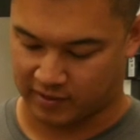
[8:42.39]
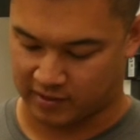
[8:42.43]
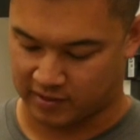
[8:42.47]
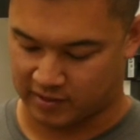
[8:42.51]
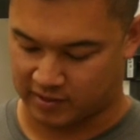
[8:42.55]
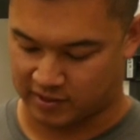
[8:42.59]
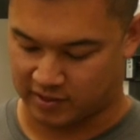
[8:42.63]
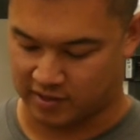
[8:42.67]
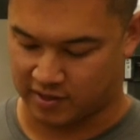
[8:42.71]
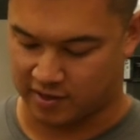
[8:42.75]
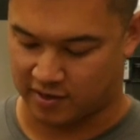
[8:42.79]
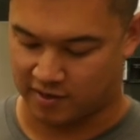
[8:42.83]

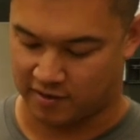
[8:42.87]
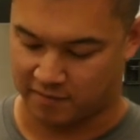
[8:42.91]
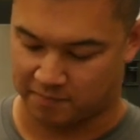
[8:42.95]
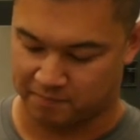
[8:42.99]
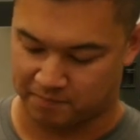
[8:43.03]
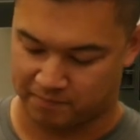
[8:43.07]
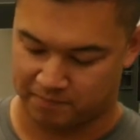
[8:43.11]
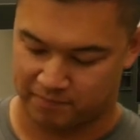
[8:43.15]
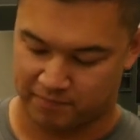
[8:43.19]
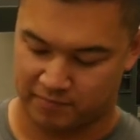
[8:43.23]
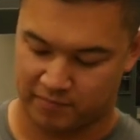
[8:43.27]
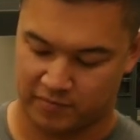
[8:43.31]
So,
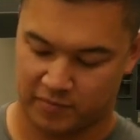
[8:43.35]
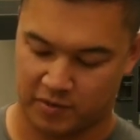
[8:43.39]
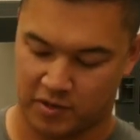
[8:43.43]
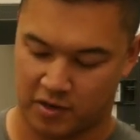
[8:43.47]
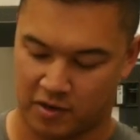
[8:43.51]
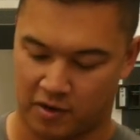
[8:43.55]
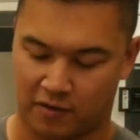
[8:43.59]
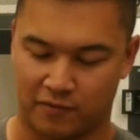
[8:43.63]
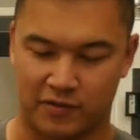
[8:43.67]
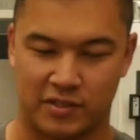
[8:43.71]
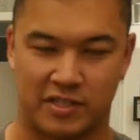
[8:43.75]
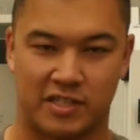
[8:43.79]
you
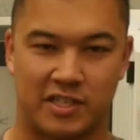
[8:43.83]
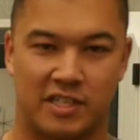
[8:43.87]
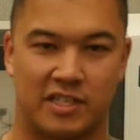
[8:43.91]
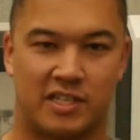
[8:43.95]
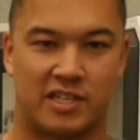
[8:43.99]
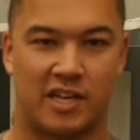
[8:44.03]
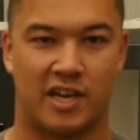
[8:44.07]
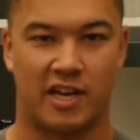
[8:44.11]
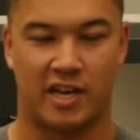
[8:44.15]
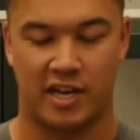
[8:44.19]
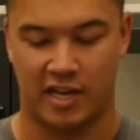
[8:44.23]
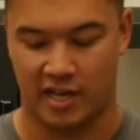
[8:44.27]
know, obviously
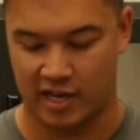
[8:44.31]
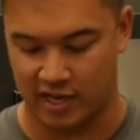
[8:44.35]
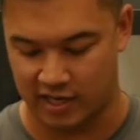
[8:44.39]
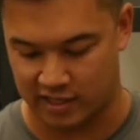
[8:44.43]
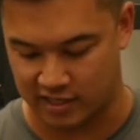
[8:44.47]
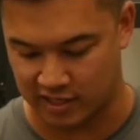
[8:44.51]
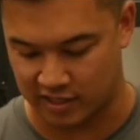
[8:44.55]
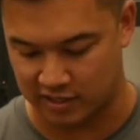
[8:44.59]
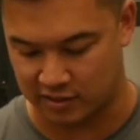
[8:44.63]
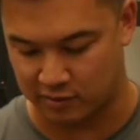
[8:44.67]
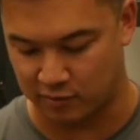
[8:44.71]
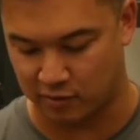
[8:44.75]
seeing here, it
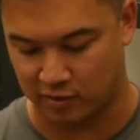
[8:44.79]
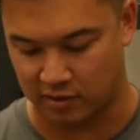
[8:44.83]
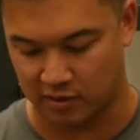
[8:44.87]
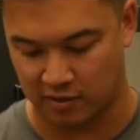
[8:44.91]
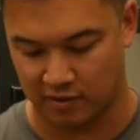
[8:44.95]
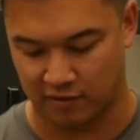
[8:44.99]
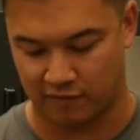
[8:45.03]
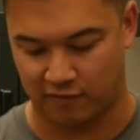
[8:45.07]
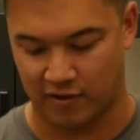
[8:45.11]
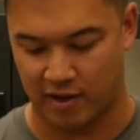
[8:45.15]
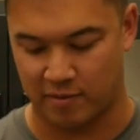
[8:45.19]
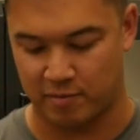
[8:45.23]
does look
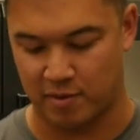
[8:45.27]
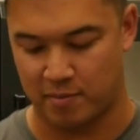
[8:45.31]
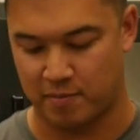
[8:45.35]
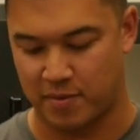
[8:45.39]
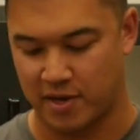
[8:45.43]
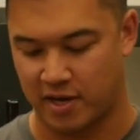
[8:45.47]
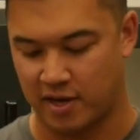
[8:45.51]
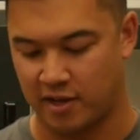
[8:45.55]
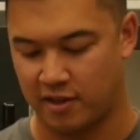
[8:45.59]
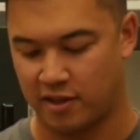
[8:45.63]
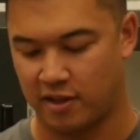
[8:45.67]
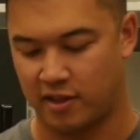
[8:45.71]
a fair bit
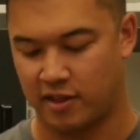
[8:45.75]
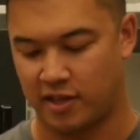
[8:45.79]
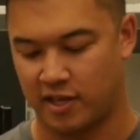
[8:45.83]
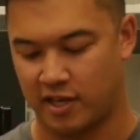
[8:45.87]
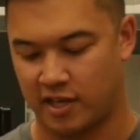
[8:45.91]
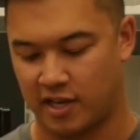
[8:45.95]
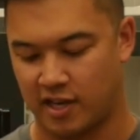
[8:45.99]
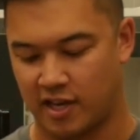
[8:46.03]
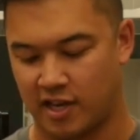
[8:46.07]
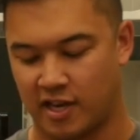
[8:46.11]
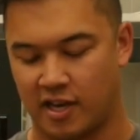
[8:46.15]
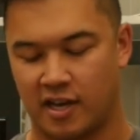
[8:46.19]
bigger than
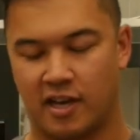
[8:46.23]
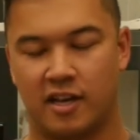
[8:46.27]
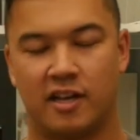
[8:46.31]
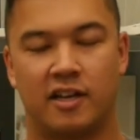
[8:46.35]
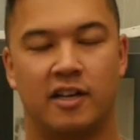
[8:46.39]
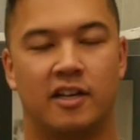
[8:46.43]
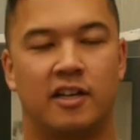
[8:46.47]
the